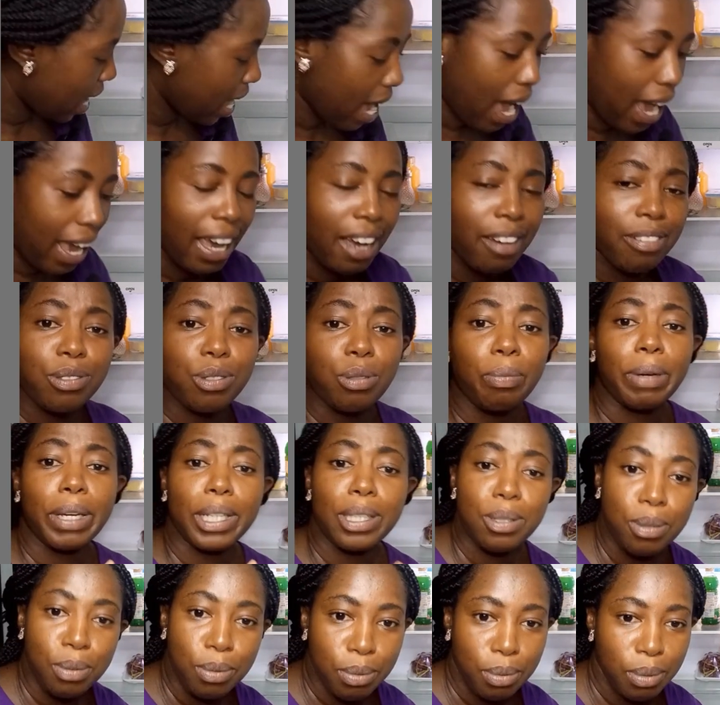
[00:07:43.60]
I have
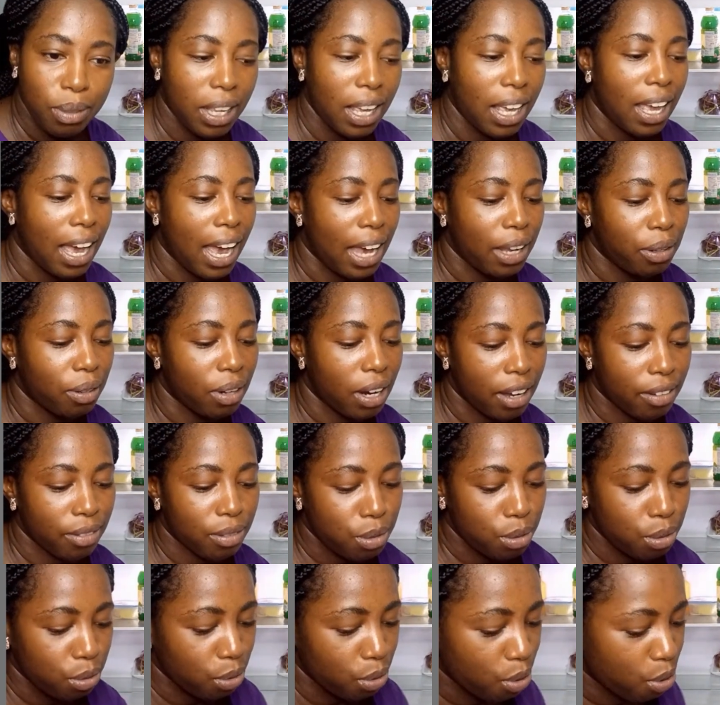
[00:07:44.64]
tomato. I don't have
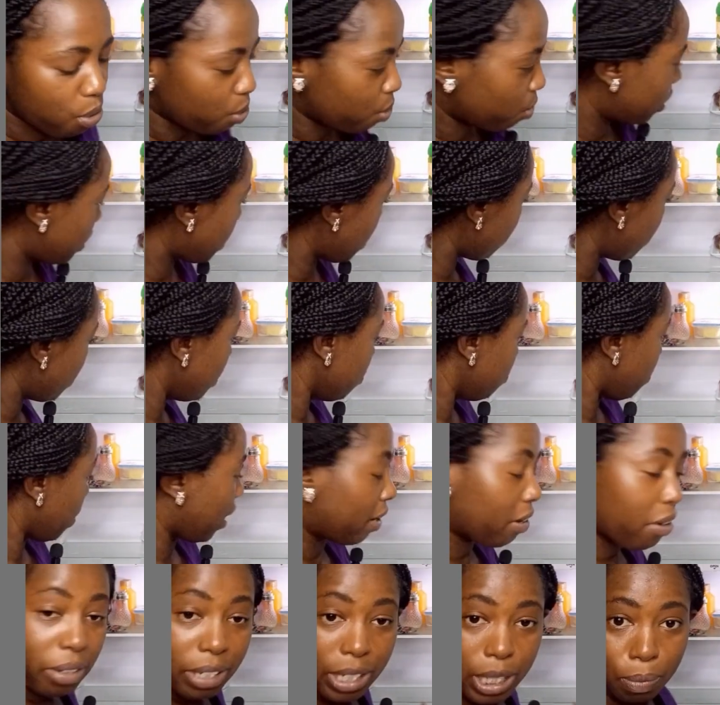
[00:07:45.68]
to throw them in my
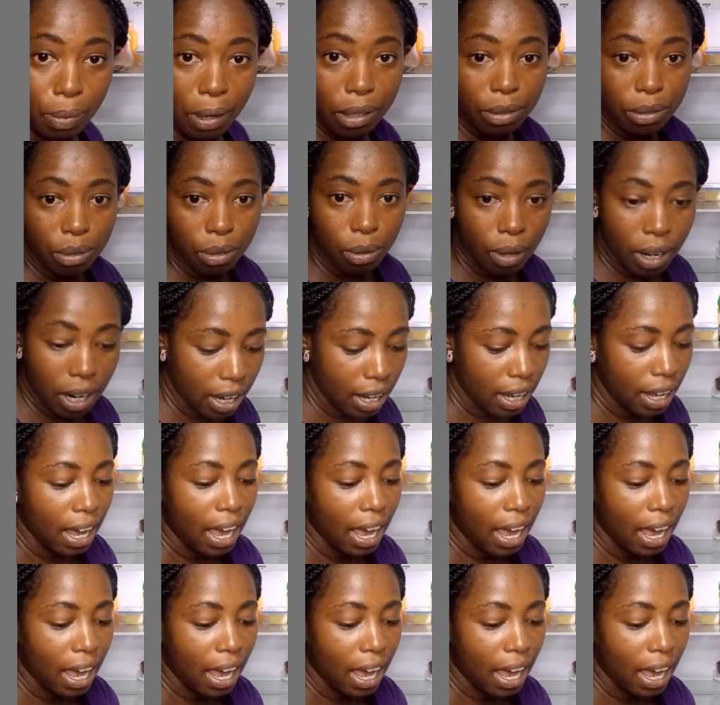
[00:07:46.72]
crisper drawer.